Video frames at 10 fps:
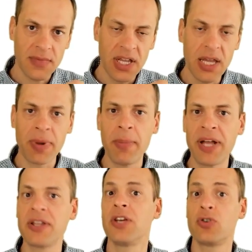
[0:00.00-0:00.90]

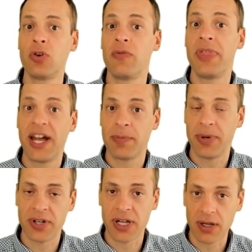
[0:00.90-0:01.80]
implementation of that
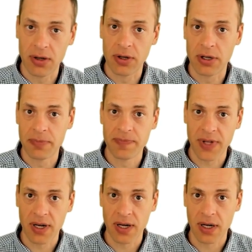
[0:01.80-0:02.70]
particular
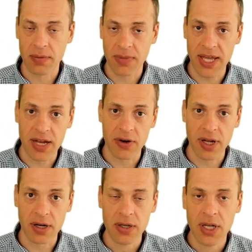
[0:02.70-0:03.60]

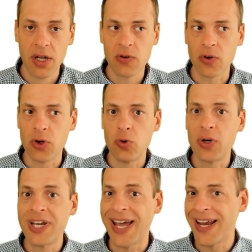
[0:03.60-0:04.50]
area. So you
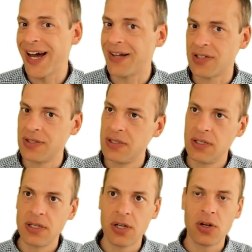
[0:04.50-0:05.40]
cannot
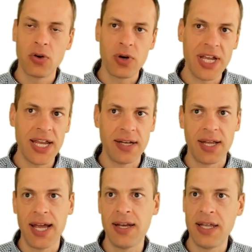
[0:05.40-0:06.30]
create
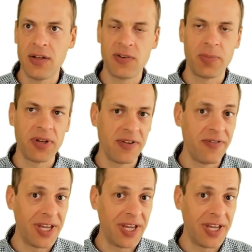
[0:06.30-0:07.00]
any specific